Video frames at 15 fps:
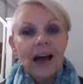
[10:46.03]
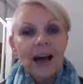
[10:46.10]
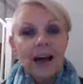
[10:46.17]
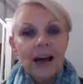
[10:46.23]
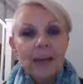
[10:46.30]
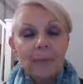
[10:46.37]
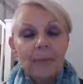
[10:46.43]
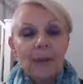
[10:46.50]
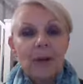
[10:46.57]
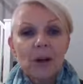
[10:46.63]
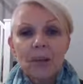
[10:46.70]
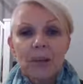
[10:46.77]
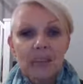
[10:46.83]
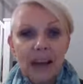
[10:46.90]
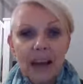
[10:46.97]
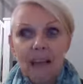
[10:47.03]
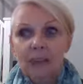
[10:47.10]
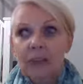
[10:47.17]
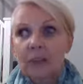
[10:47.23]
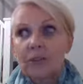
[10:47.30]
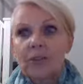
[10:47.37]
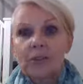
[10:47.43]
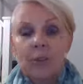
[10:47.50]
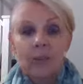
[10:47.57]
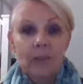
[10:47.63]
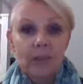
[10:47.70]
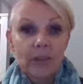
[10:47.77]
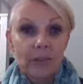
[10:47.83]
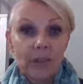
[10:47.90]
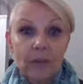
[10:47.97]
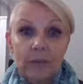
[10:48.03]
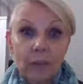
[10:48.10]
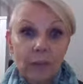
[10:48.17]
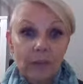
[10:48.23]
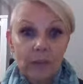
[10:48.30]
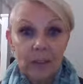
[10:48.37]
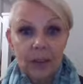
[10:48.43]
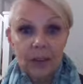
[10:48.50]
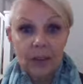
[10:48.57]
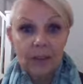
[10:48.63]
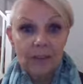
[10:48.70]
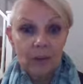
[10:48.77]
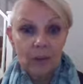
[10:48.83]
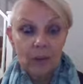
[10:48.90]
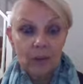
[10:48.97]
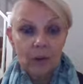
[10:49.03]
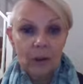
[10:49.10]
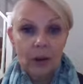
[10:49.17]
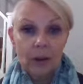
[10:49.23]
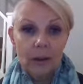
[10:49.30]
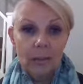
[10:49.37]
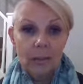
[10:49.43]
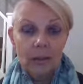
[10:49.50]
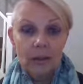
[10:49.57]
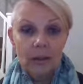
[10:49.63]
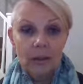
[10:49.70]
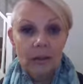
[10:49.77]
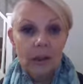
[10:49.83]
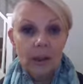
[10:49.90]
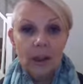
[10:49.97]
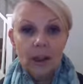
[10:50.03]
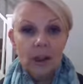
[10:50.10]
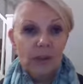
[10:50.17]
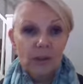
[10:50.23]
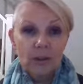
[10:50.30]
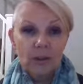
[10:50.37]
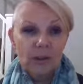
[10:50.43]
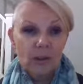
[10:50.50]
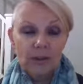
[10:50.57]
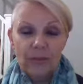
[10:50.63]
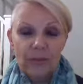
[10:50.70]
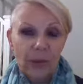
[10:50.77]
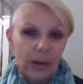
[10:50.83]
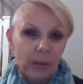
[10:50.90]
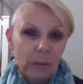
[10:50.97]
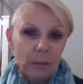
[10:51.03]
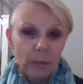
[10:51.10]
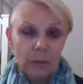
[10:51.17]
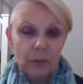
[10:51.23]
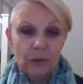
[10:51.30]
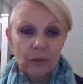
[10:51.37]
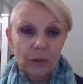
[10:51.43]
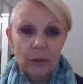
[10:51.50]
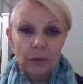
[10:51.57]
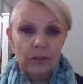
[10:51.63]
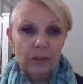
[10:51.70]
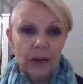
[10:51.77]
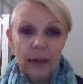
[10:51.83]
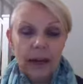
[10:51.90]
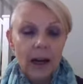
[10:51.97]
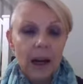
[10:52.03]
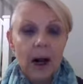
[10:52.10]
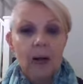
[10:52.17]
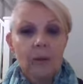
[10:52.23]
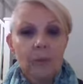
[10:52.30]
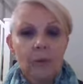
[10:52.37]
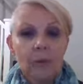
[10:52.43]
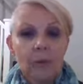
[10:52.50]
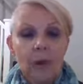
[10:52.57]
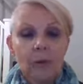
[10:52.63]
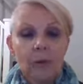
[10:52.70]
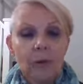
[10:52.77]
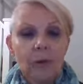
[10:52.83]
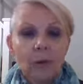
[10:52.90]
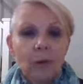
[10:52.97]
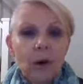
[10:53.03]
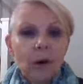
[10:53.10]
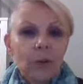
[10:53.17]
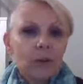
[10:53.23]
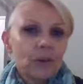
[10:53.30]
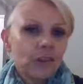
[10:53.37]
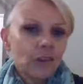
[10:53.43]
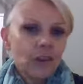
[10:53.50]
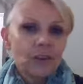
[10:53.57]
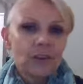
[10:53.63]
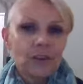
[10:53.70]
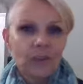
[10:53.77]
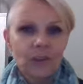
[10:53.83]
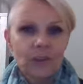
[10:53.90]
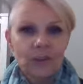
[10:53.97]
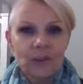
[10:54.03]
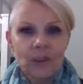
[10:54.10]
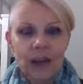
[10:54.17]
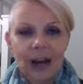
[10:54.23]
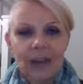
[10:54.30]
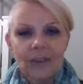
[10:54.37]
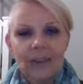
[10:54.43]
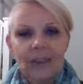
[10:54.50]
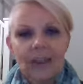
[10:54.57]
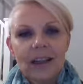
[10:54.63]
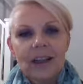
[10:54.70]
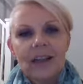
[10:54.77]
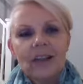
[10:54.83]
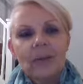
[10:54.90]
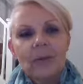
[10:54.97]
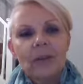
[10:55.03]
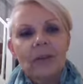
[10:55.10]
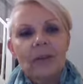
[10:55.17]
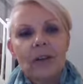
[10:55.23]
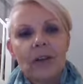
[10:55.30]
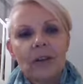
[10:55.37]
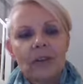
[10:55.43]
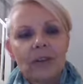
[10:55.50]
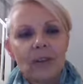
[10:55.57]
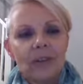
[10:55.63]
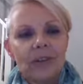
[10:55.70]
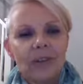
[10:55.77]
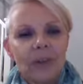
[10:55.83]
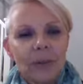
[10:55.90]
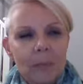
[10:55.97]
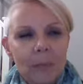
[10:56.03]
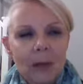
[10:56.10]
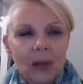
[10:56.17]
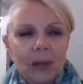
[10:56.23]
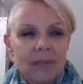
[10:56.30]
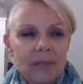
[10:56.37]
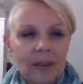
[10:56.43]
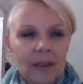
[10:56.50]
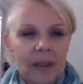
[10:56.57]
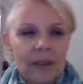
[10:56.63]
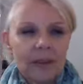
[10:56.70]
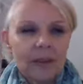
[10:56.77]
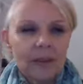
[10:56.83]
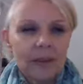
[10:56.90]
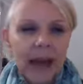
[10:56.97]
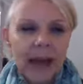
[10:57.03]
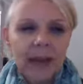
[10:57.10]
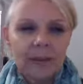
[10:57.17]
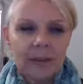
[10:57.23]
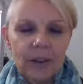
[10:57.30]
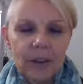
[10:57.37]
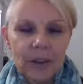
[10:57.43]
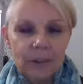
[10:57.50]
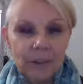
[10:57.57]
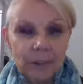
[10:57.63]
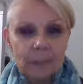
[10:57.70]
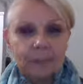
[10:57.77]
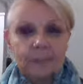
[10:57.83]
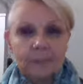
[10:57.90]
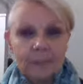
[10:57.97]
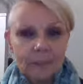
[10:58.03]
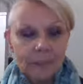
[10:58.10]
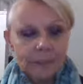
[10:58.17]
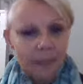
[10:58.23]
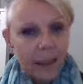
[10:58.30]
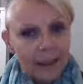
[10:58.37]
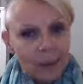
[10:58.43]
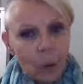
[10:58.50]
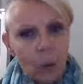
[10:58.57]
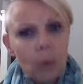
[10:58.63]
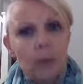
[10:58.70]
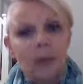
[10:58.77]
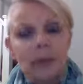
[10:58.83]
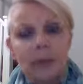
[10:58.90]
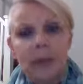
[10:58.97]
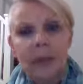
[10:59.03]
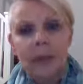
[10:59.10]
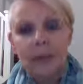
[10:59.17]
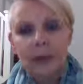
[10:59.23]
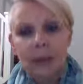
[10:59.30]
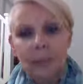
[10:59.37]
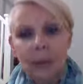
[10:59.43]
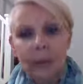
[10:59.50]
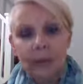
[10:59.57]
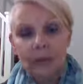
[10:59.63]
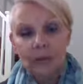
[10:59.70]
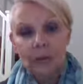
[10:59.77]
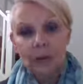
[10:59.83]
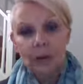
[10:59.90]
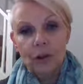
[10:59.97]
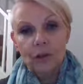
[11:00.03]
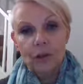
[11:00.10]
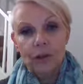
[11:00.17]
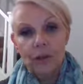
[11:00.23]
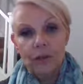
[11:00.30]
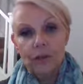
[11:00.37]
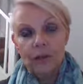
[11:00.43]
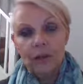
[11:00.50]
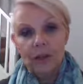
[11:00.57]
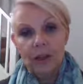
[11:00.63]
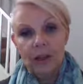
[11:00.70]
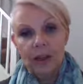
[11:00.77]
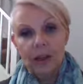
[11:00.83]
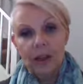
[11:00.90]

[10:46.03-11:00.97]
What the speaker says: You know, as adults, some of us have pulled sickies sometimes, and because we're just fed up or we just want a day at home. So, I mean, why would a child not do that? So it's kind of not demonizing these behaviors and always being in that place of curiosity.